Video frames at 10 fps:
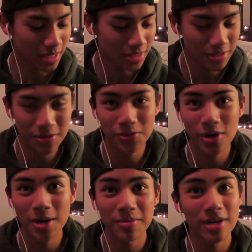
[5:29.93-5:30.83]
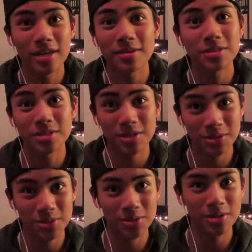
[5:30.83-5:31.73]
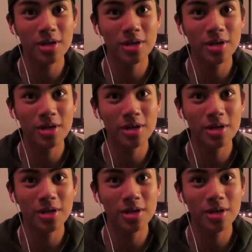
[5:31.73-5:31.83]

I don't know why, but I was so sore.